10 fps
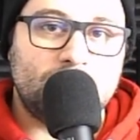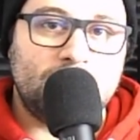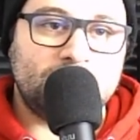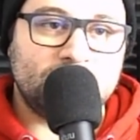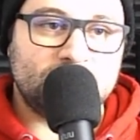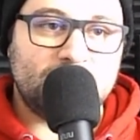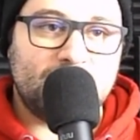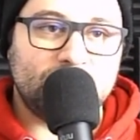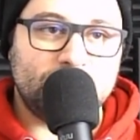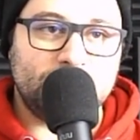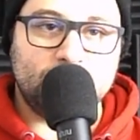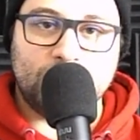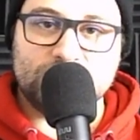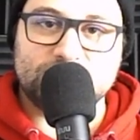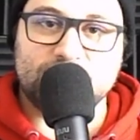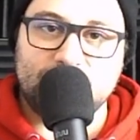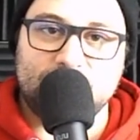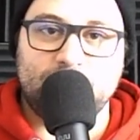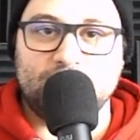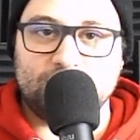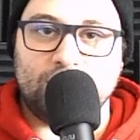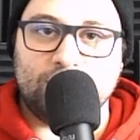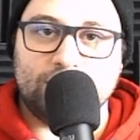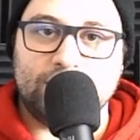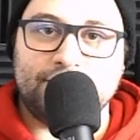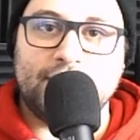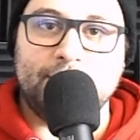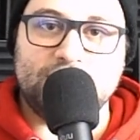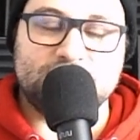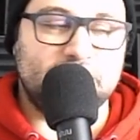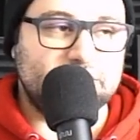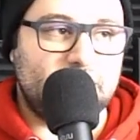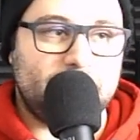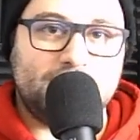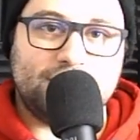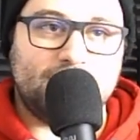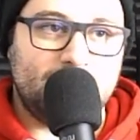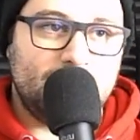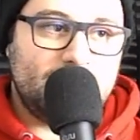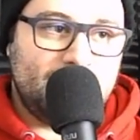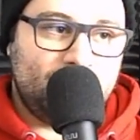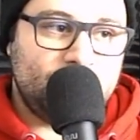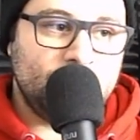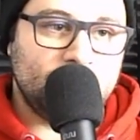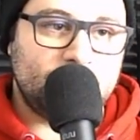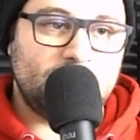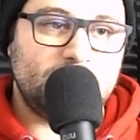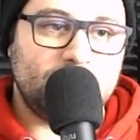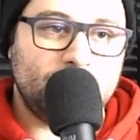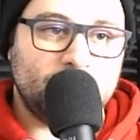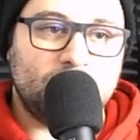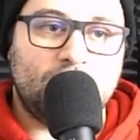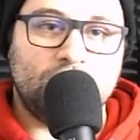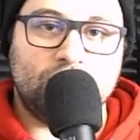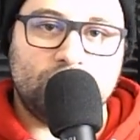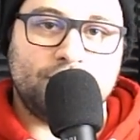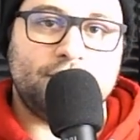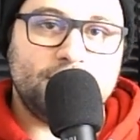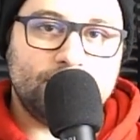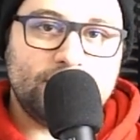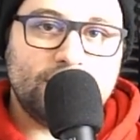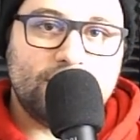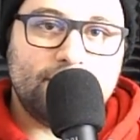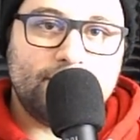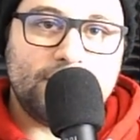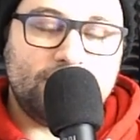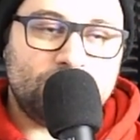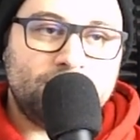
it doesn't have to be one size fits all, if that makes sense. I think that if you're thinking about the hollow earth theory, it's